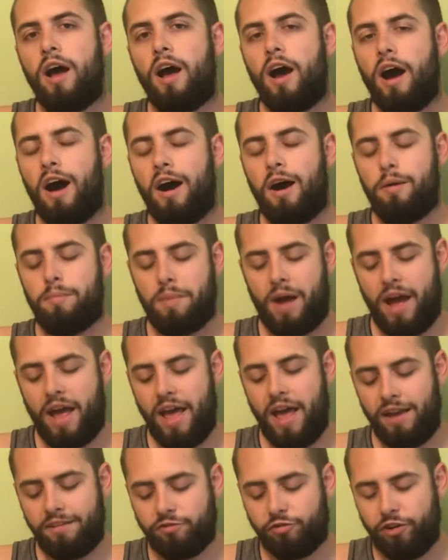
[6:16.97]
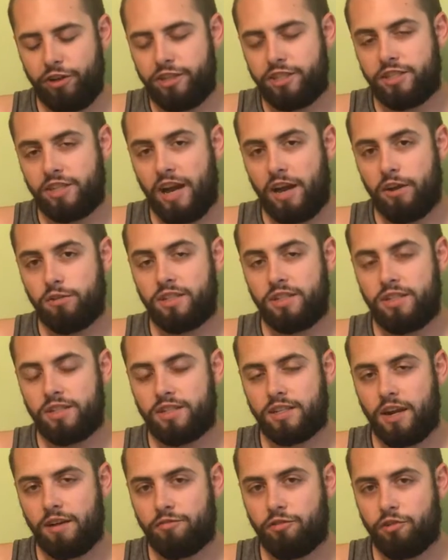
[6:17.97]
I have reached out to
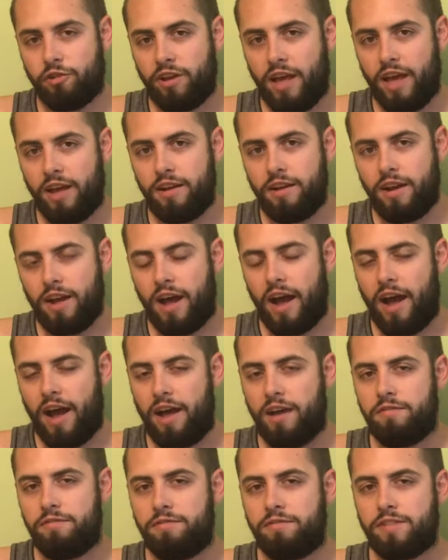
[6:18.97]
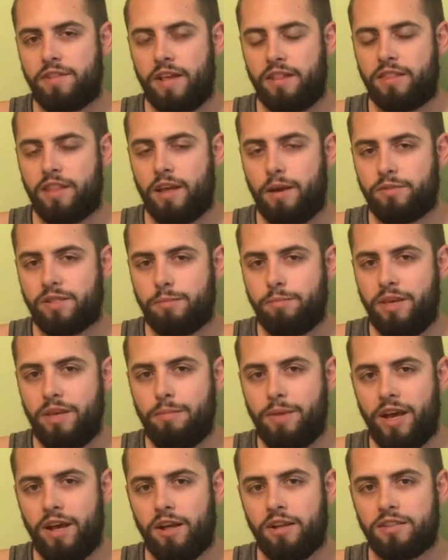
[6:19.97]
Discovery Ed. I've sent them some
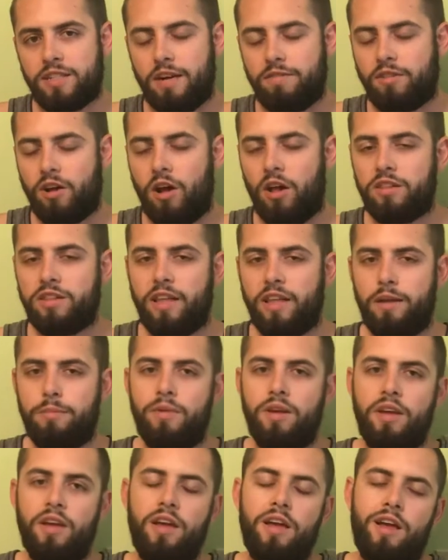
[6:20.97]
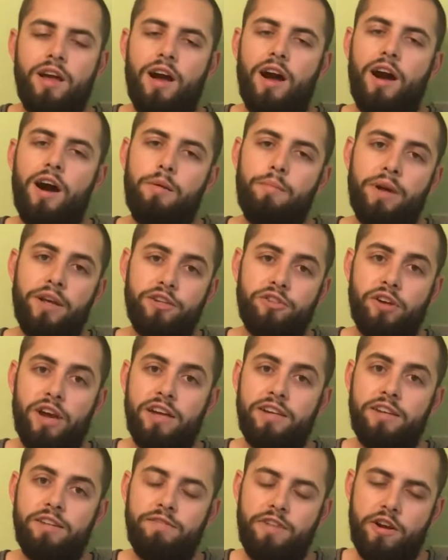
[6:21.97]
emails and I've called them and
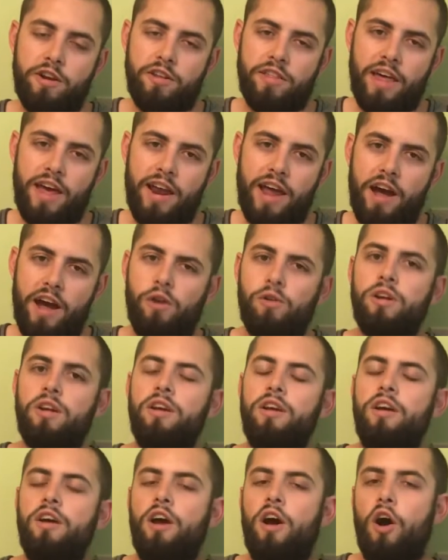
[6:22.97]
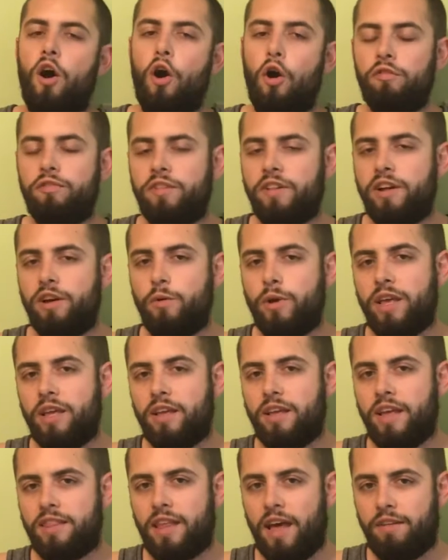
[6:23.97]
tried to figure that out. Hopefully we can
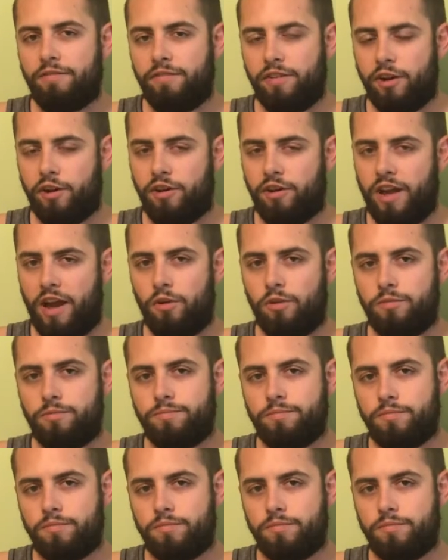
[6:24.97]
get that figured out.